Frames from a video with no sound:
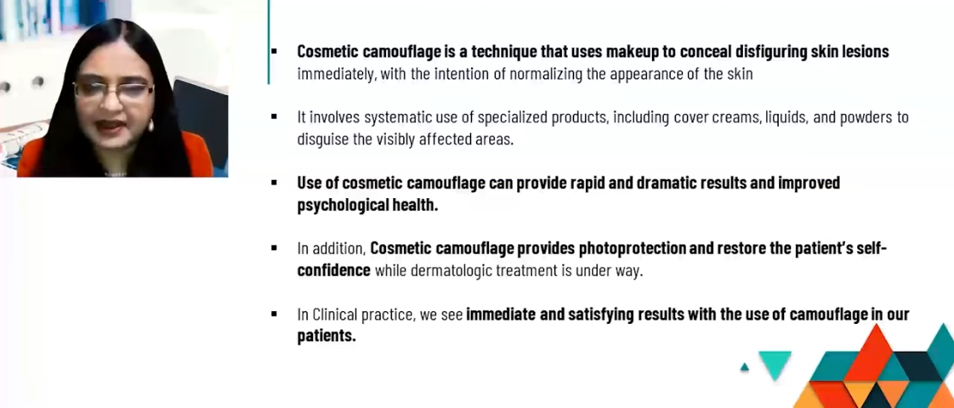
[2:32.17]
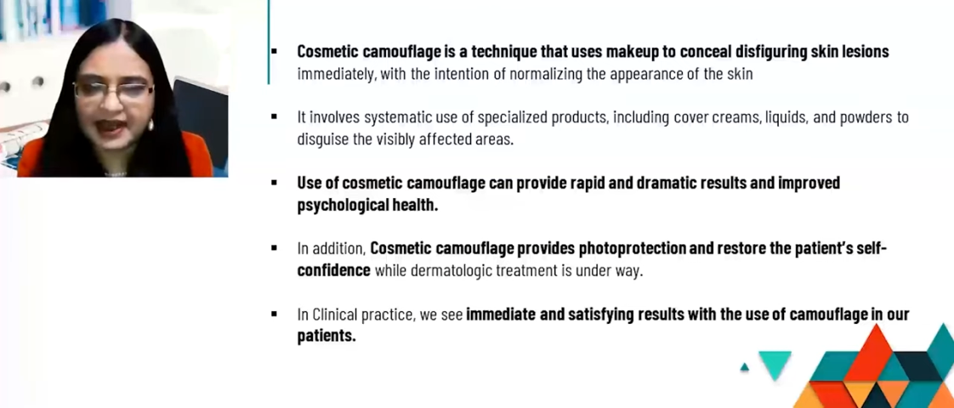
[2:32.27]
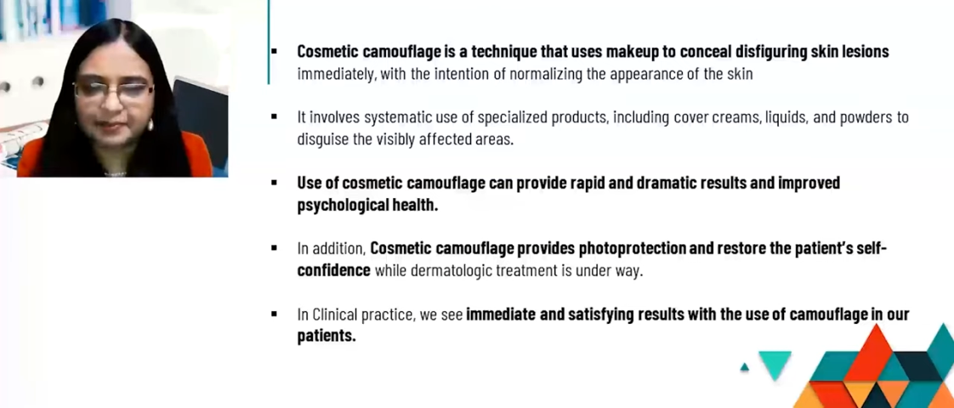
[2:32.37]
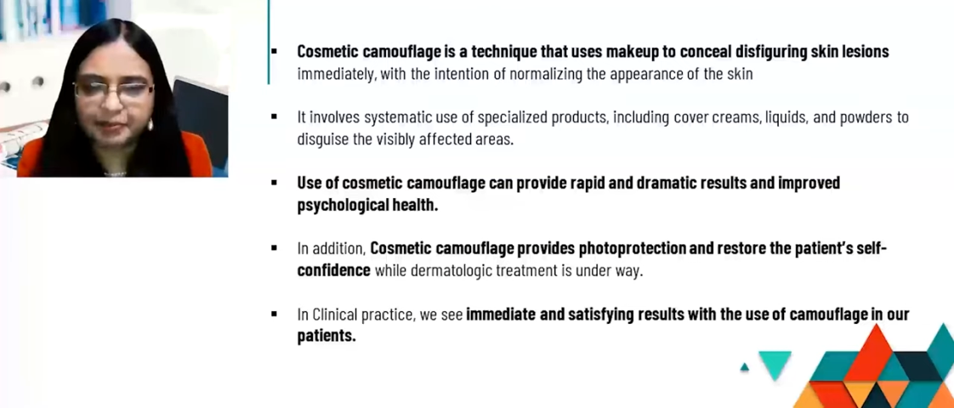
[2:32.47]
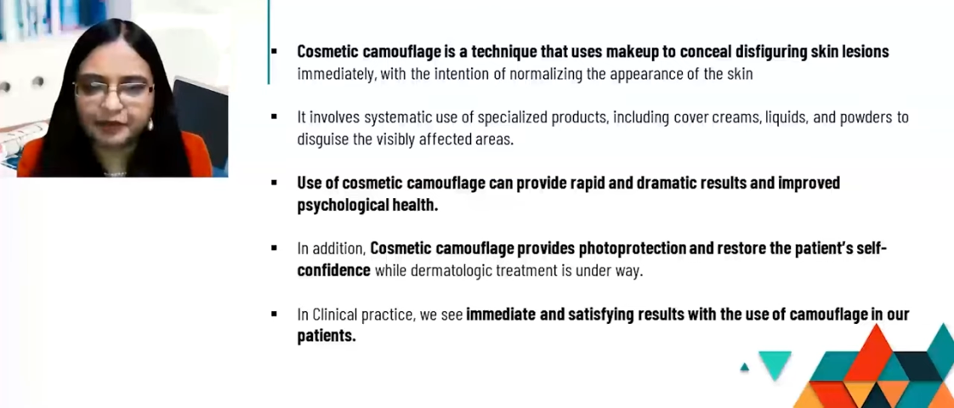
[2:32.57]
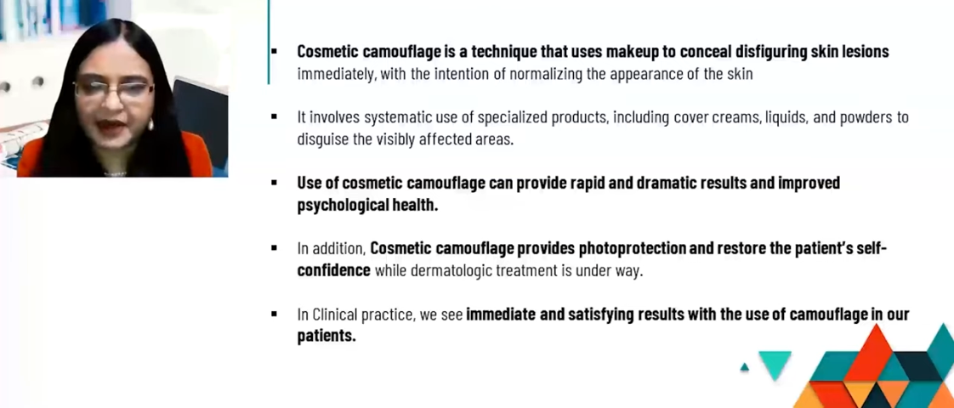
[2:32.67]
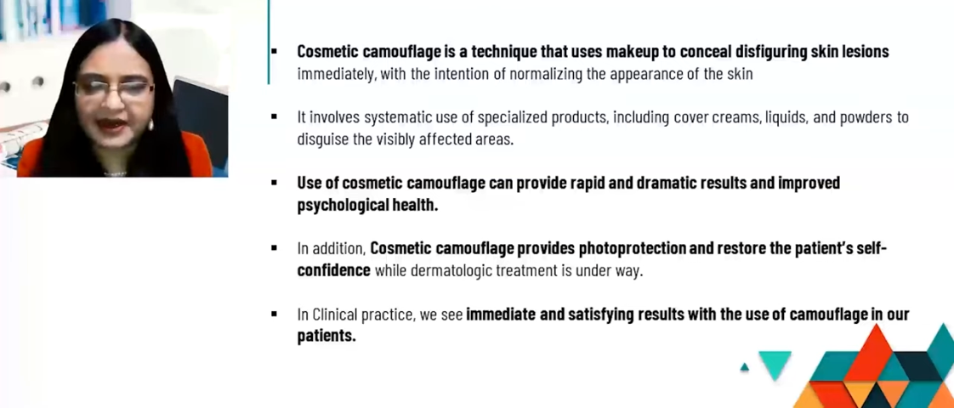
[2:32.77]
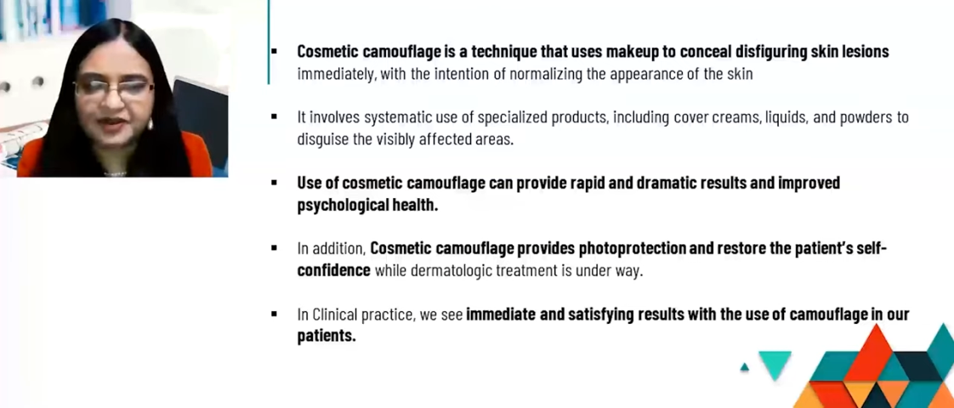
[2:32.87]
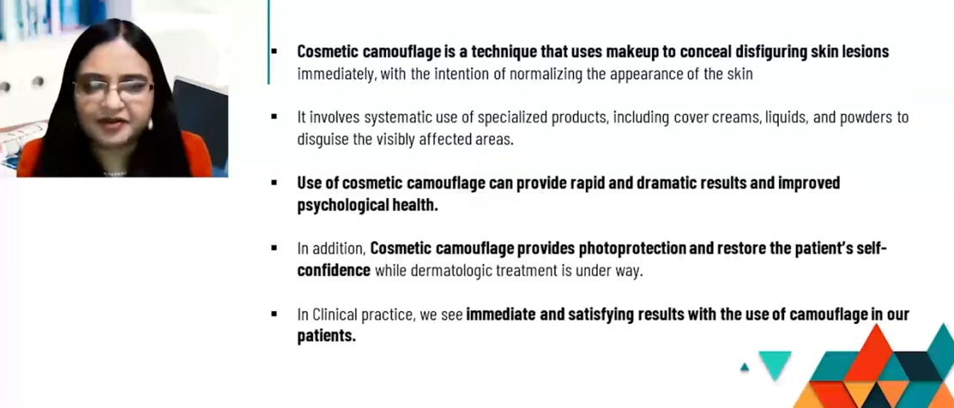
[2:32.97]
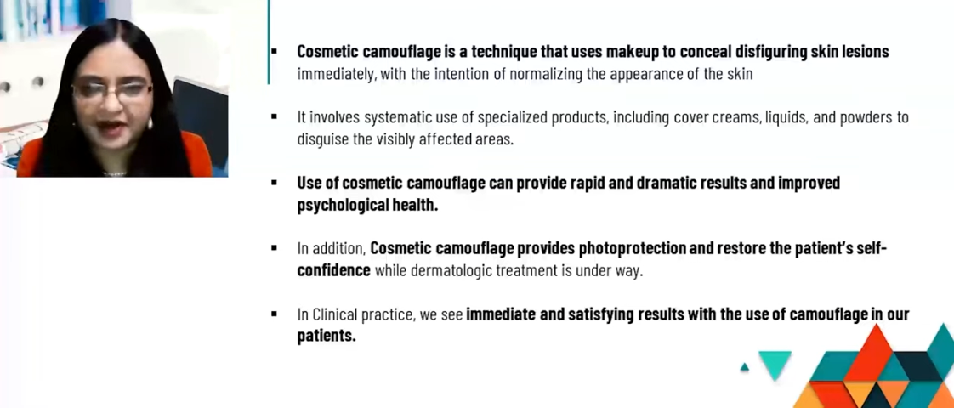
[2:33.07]
can
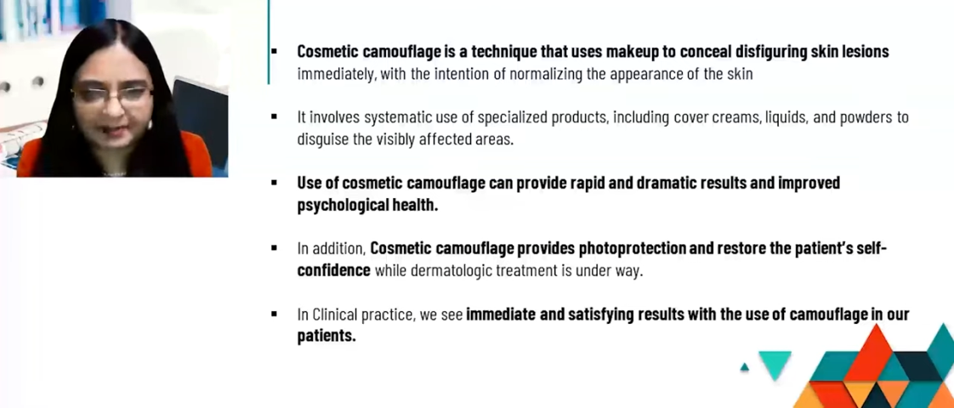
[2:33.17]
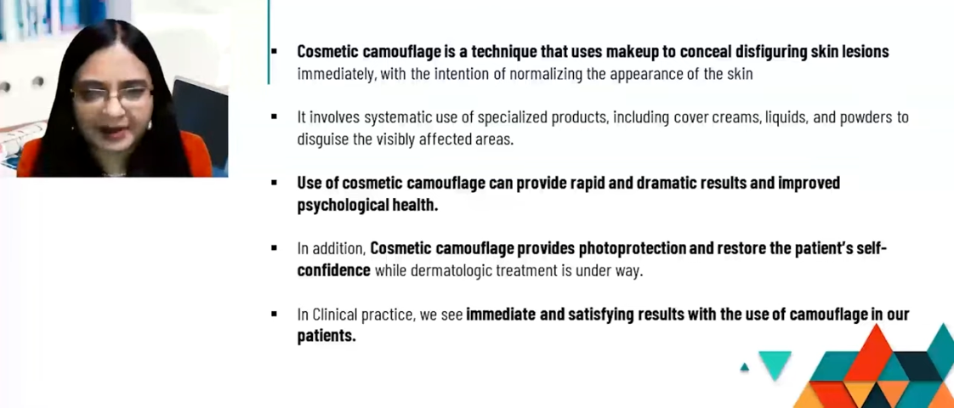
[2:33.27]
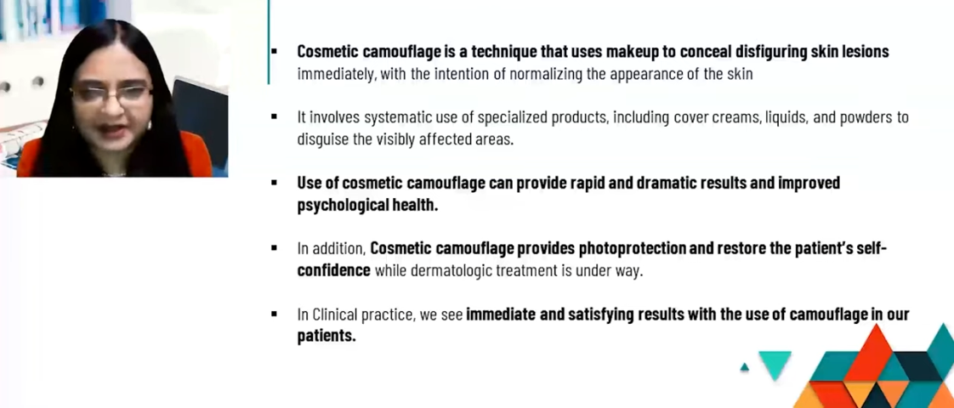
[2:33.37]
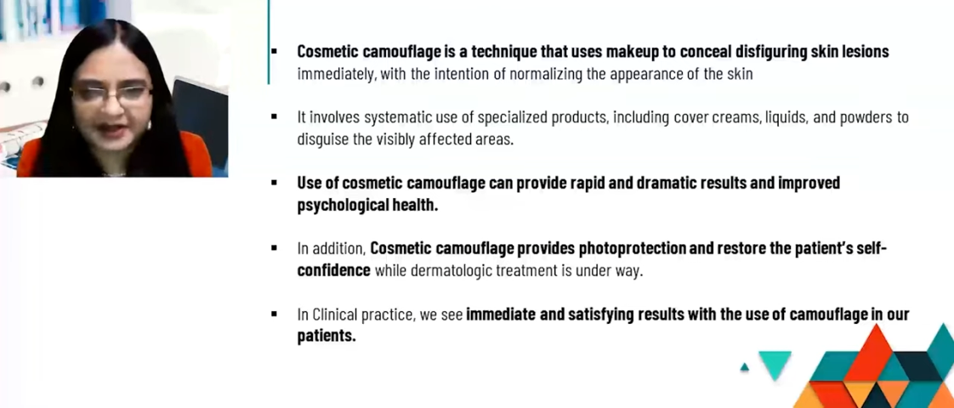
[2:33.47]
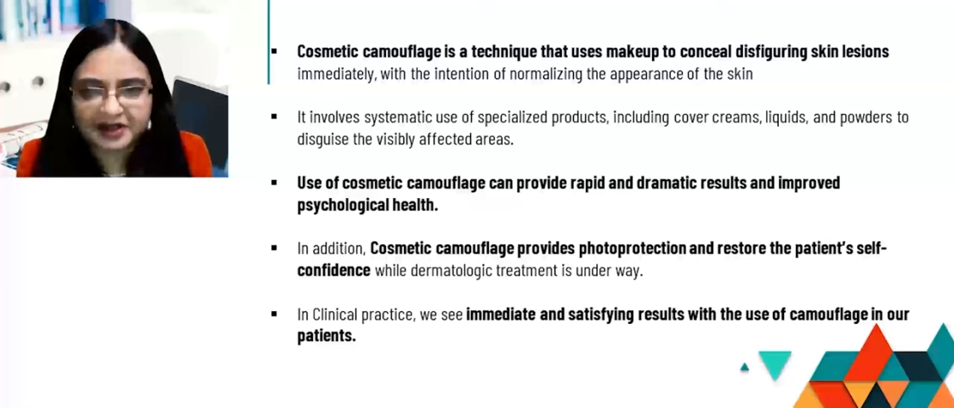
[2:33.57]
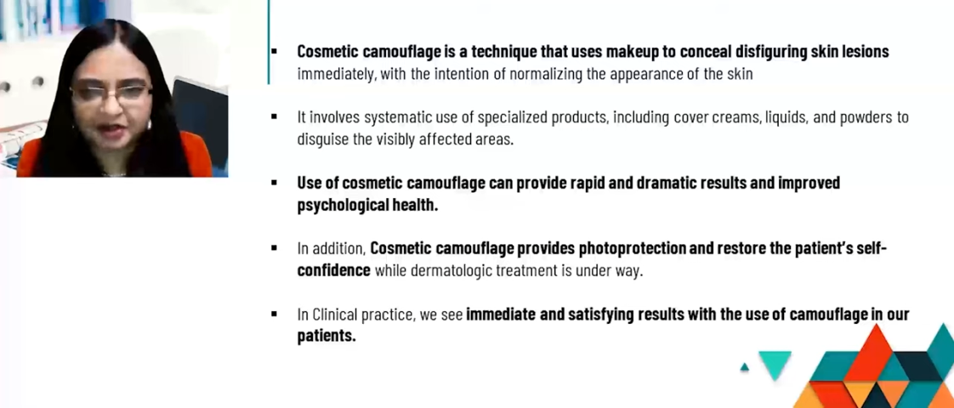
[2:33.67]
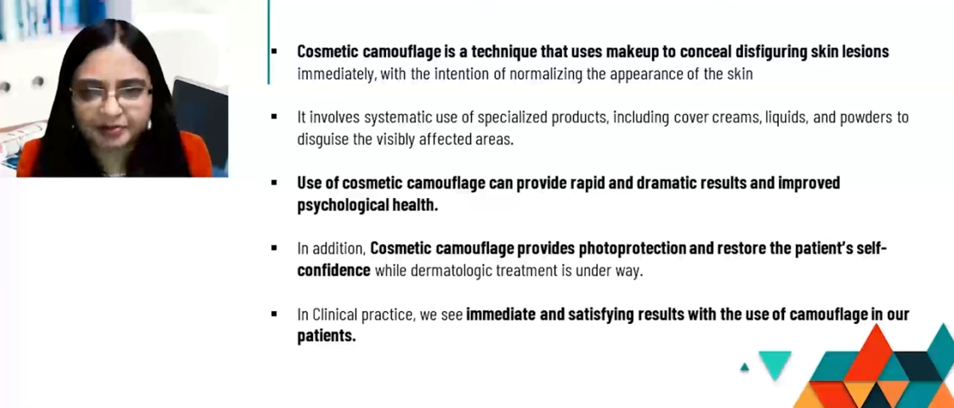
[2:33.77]
provide rapid and